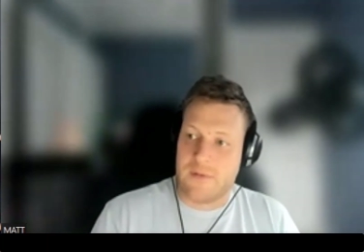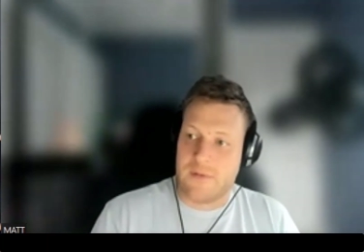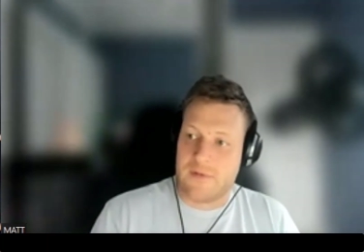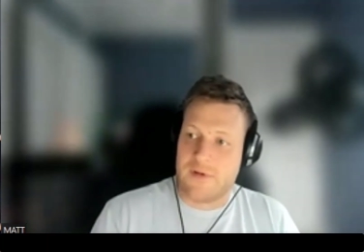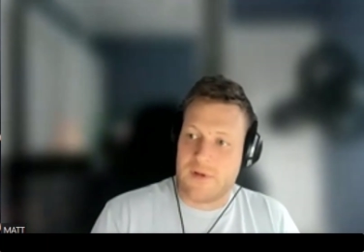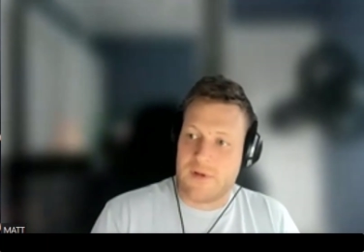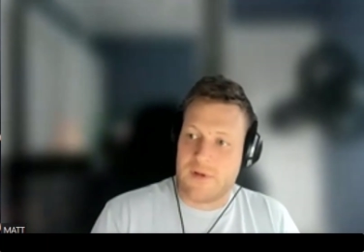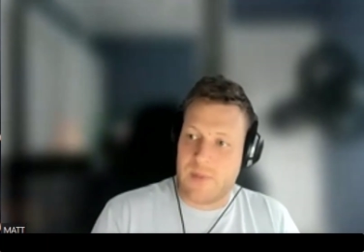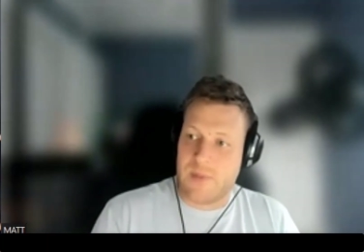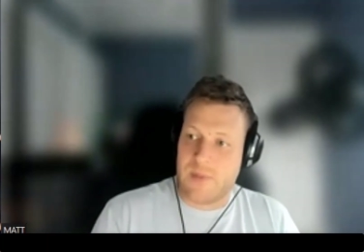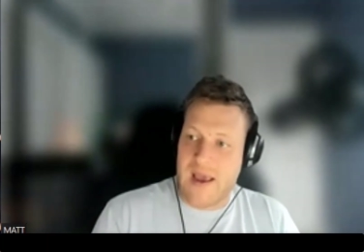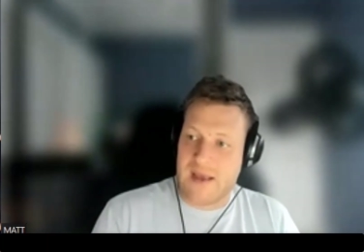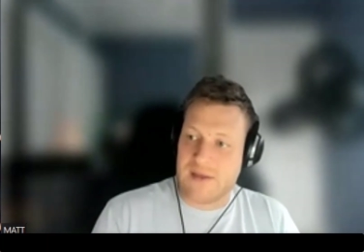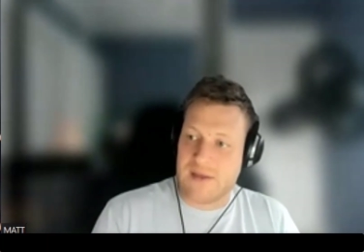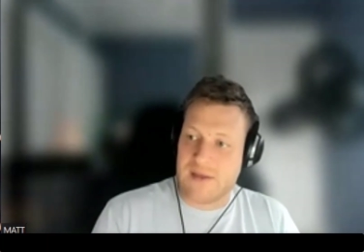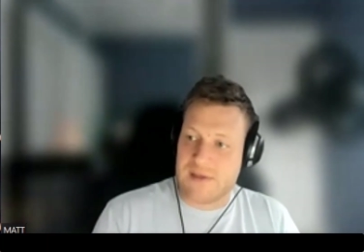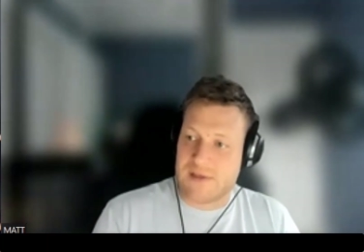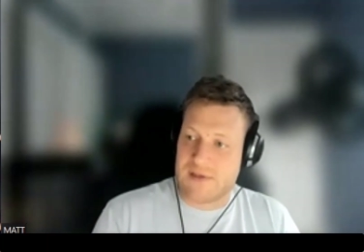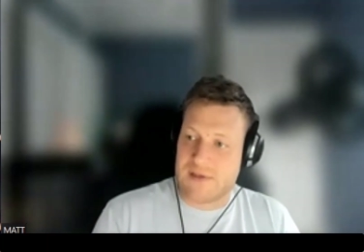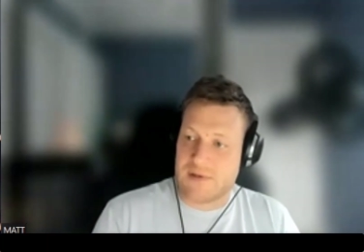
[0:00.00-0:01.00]
to the
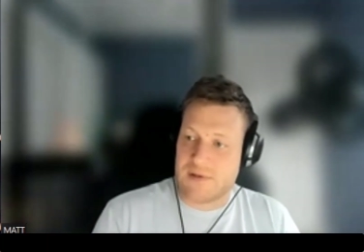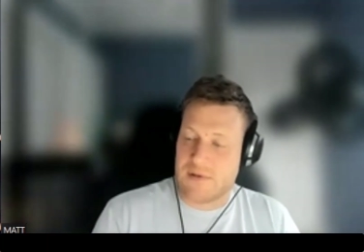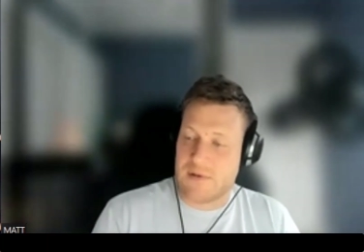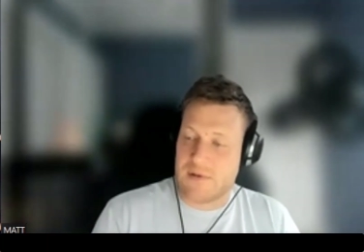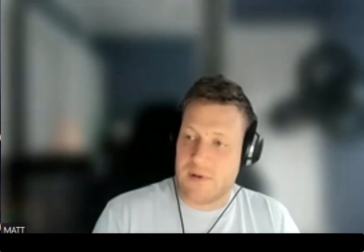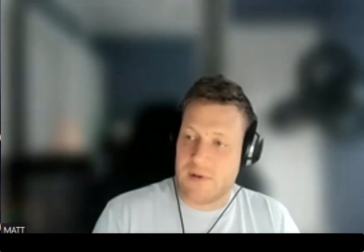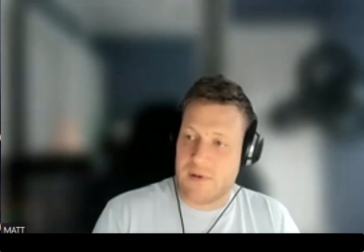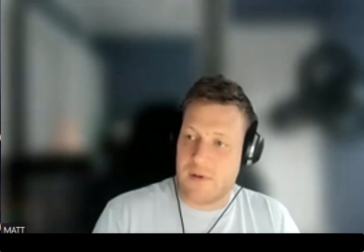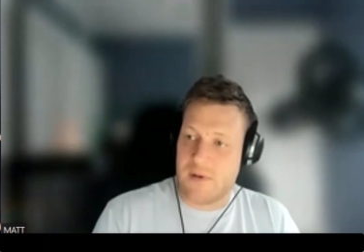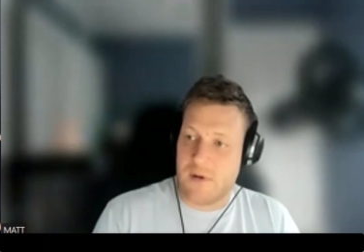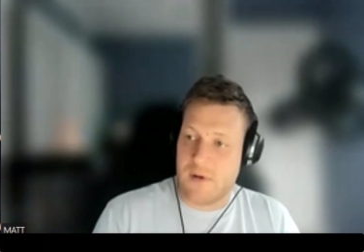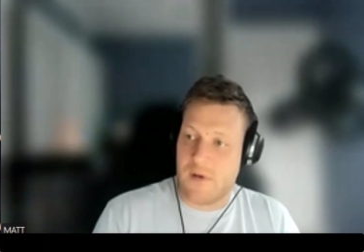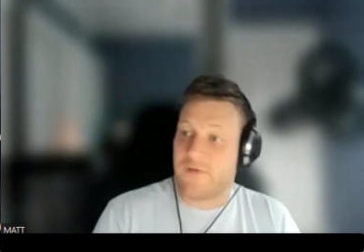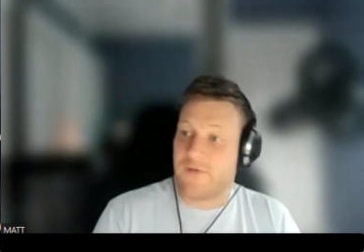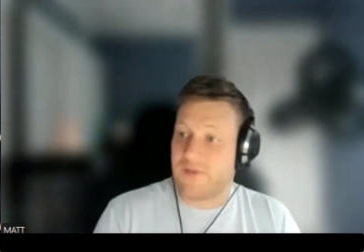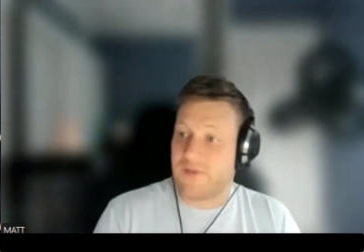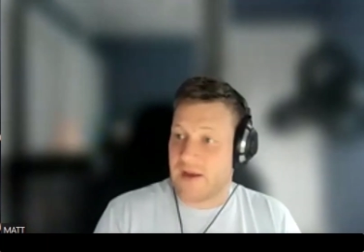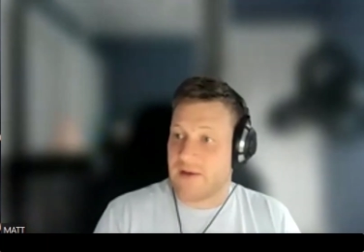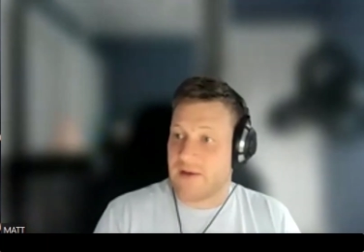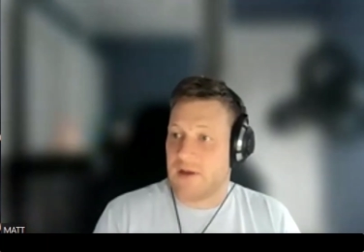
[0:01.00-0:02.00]
pace
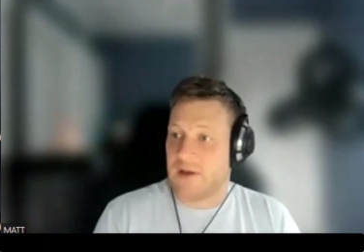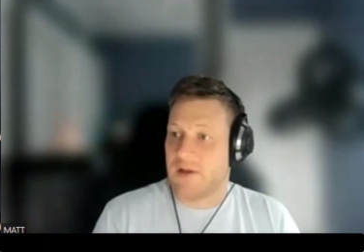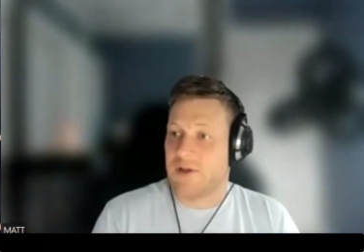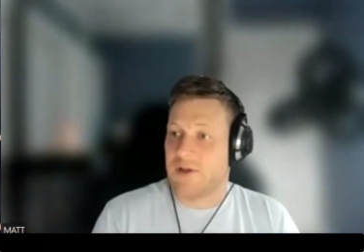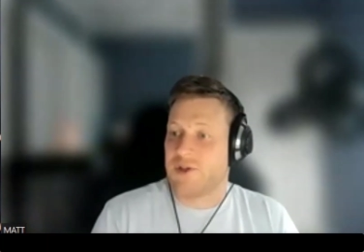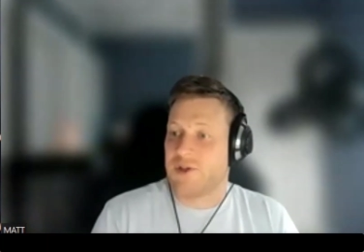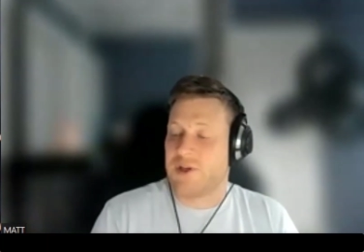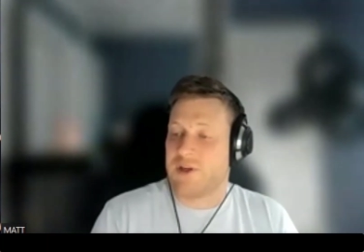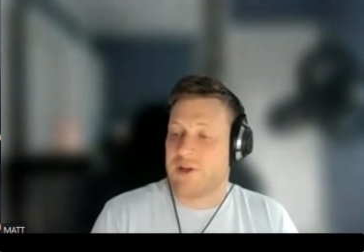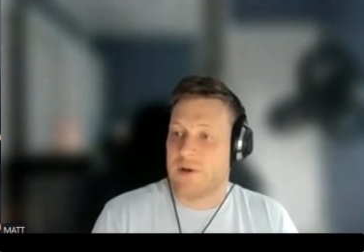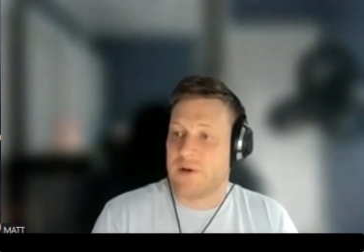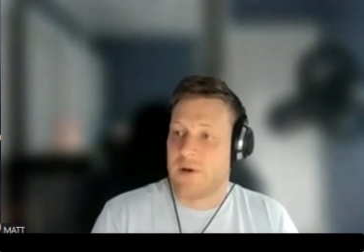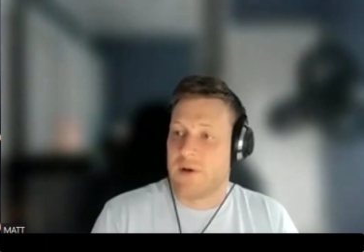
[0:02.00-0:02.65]
of technology.